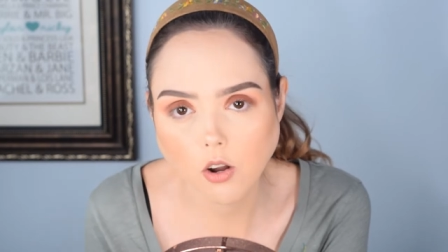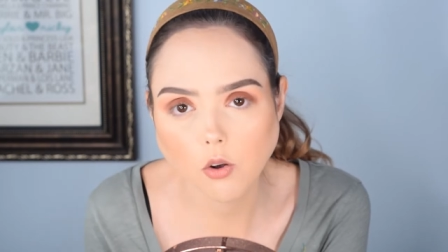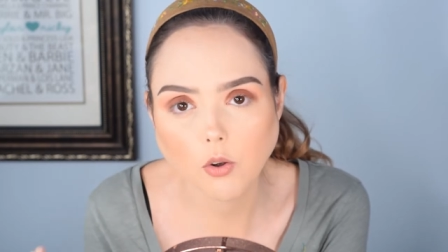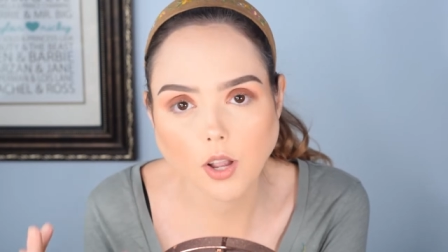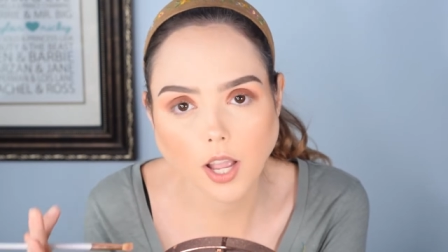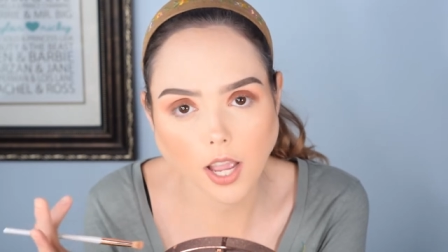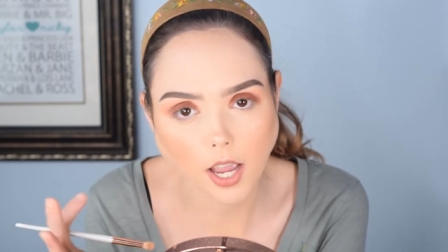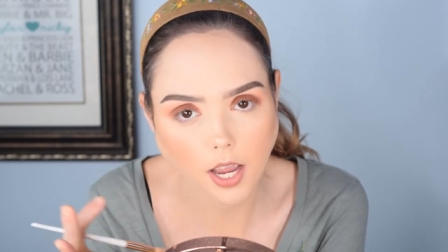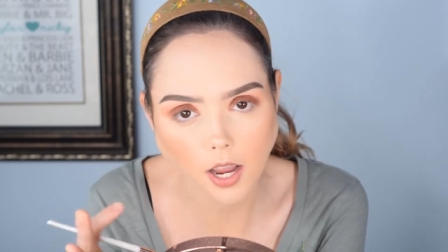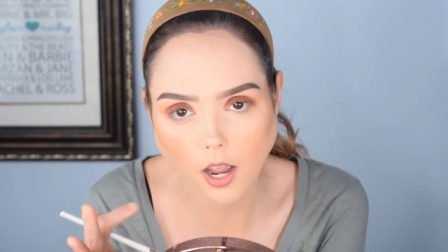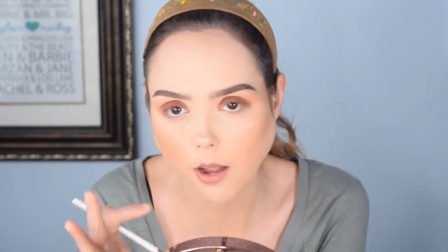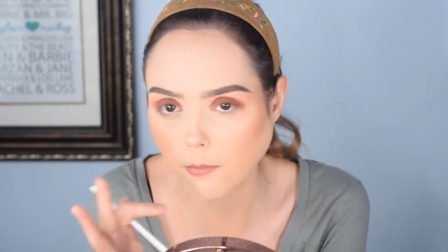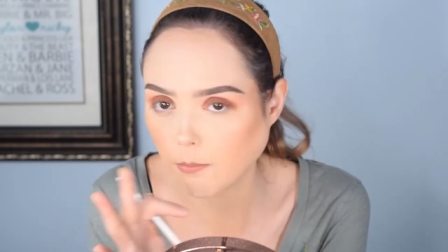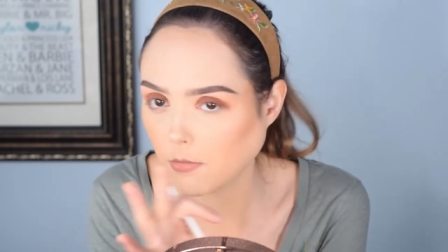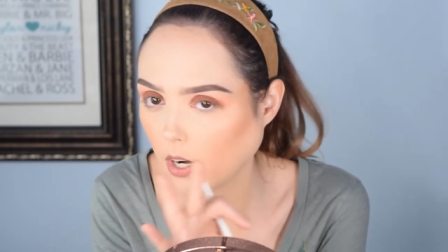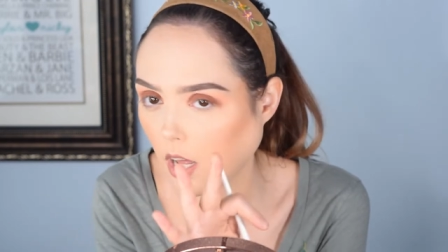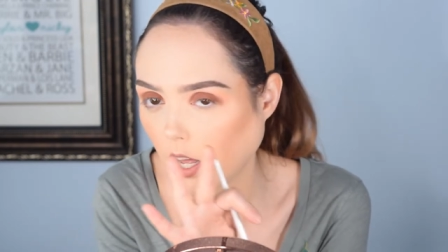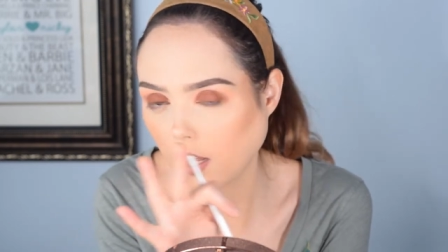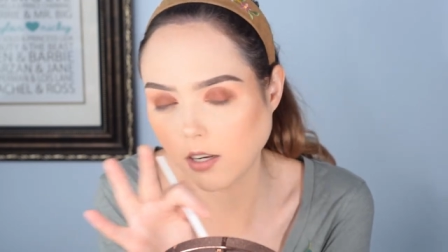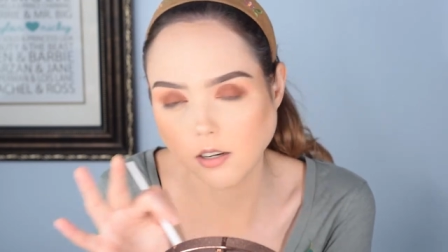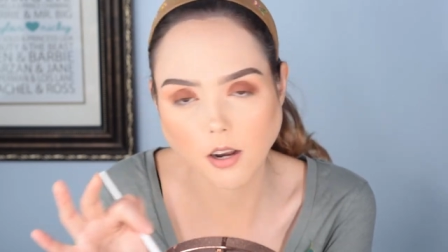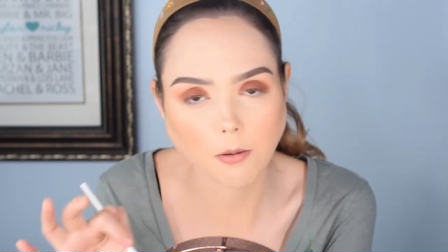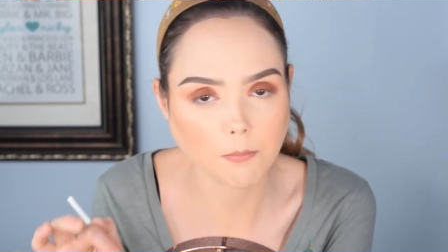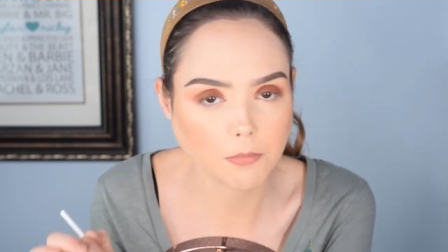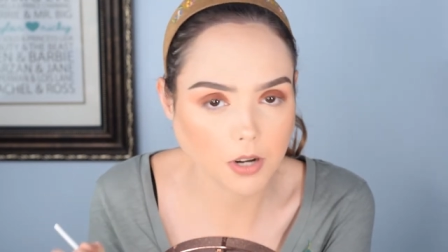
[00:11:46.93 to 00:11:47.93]
okay, I'm
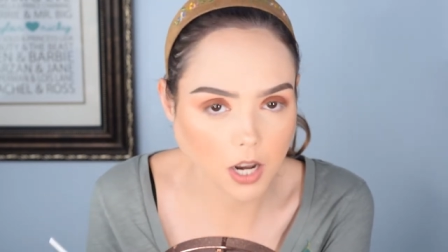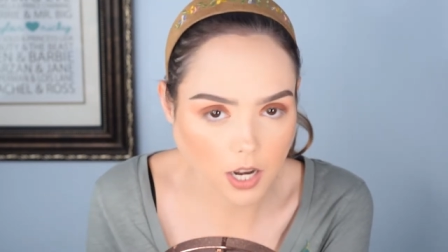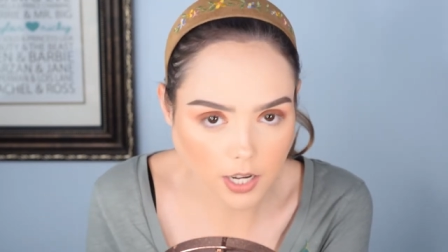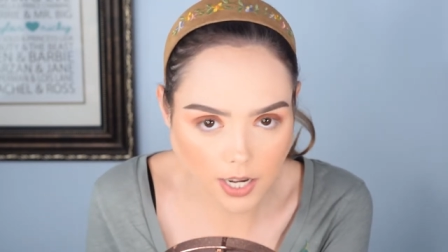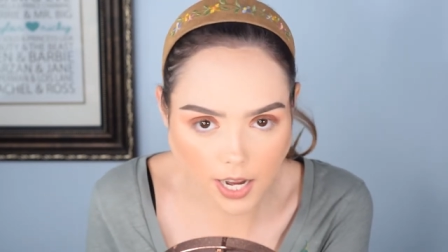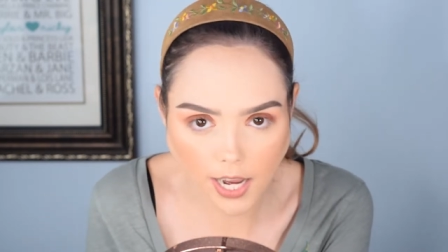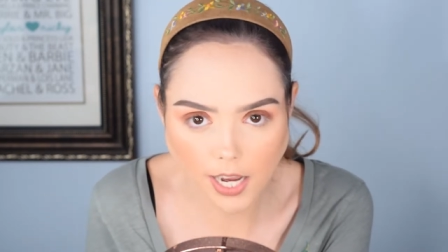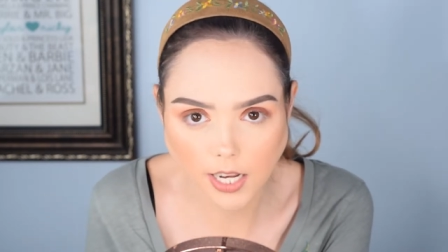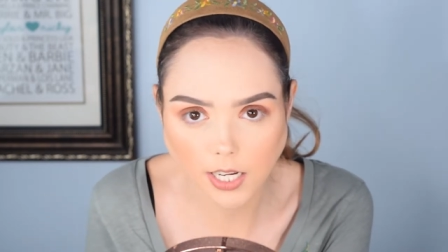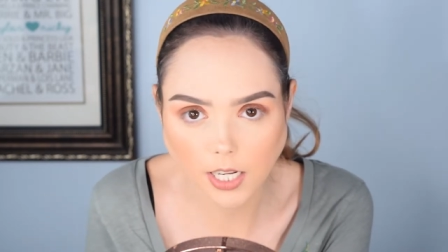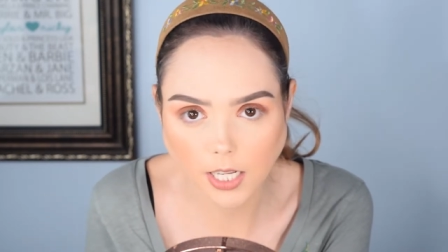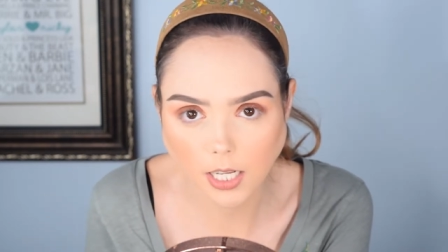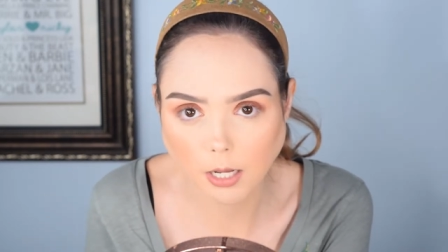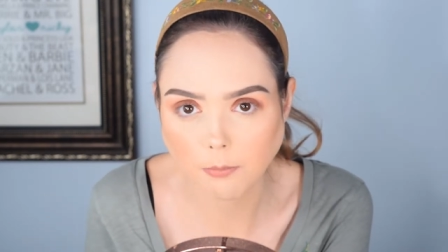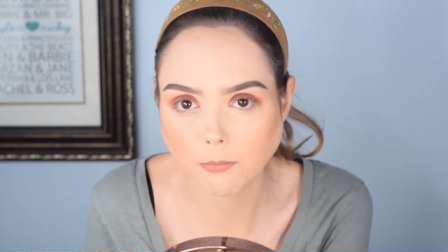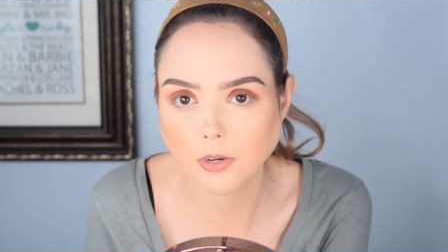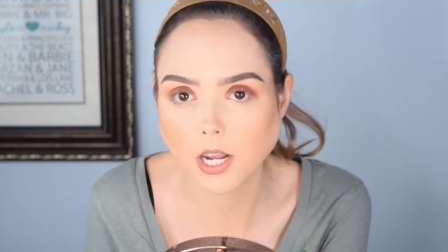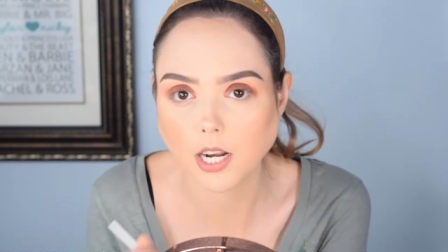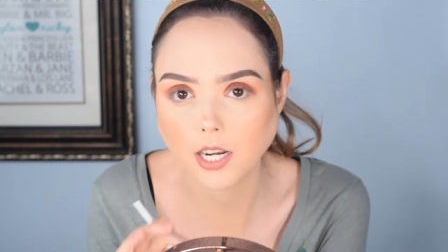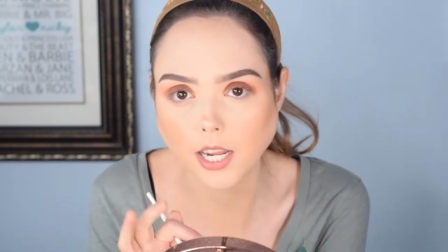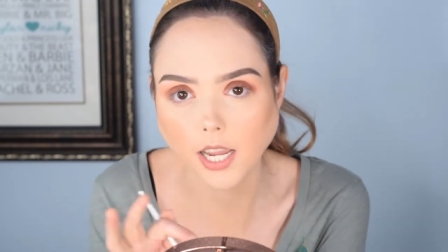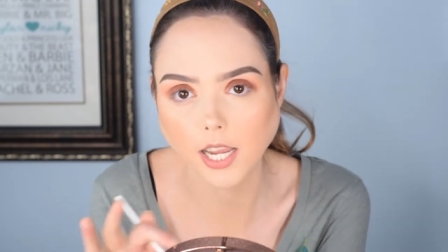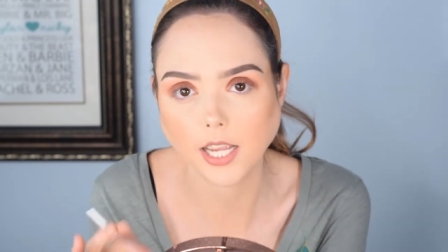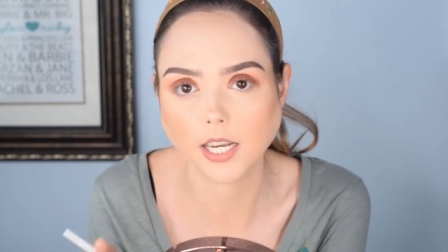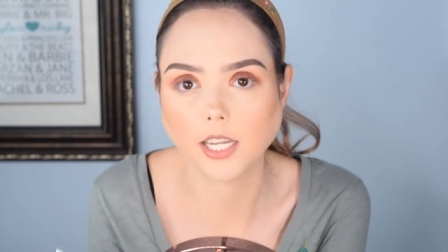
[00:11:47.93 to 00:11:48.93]
not I'm not hating. I'm
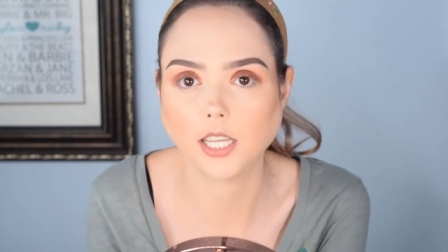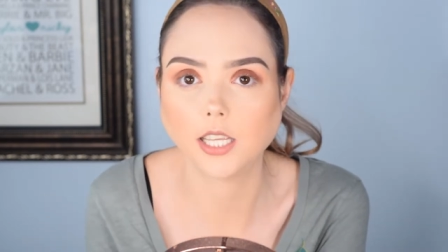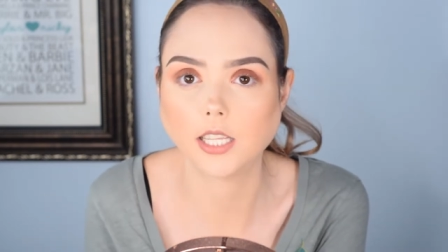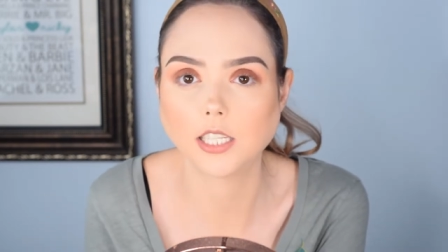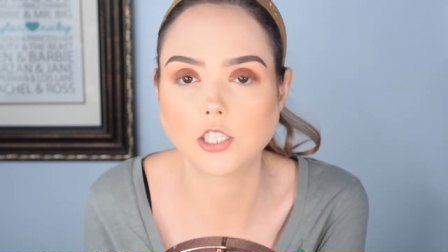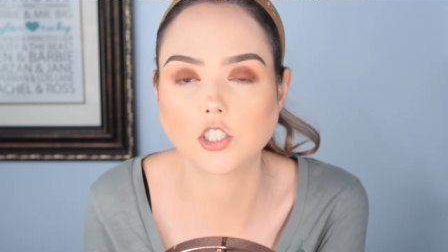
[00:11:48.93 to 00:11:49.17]
not hating.